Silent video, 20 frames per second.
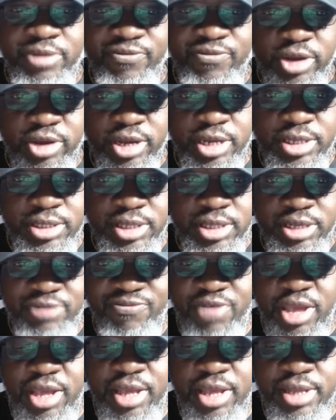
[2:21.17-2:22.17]
for us as
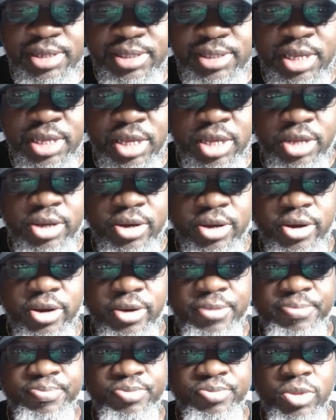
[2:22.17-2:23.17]
fans,
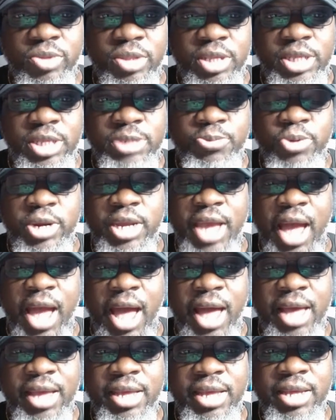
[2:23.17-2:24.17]
it's pretty
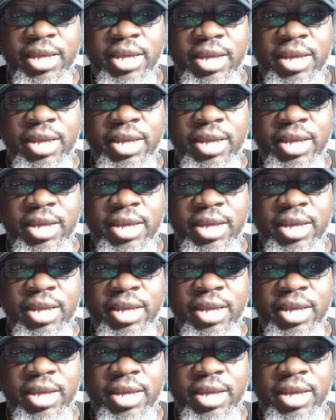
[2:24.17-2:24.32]
high.